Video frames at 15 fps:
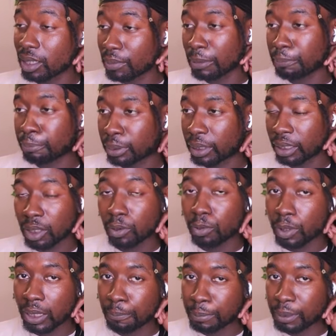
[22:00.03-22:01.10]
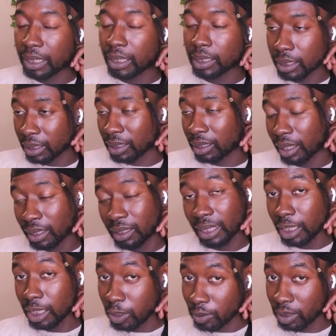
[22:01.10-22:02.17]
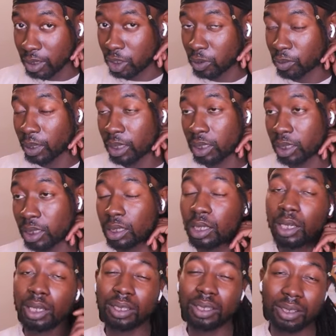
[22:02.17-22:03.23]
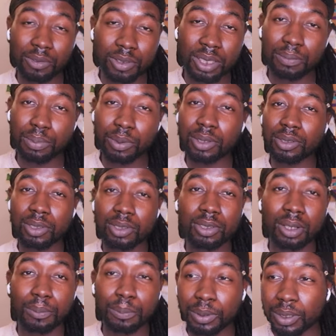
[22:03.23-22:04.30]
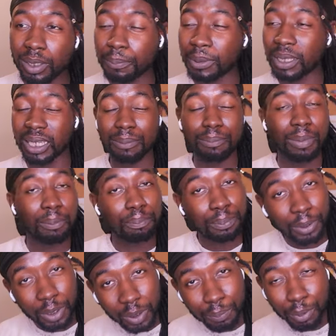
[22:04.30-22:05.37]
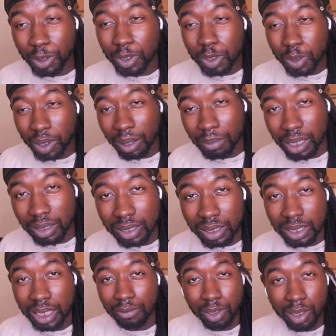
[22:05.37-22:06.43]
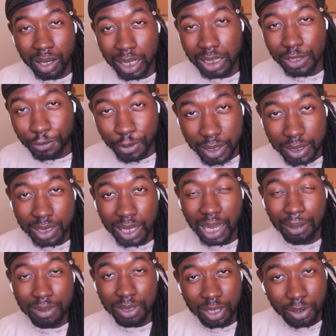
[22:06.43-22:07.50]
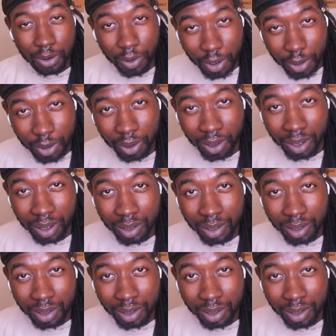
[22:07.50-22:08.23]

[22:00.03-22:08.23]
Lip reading: to be put in a weird place and a dangerous situation, then obviously Boruto's got to pull up again. But bro, Boruto coming in to save you guys 3 times in a row.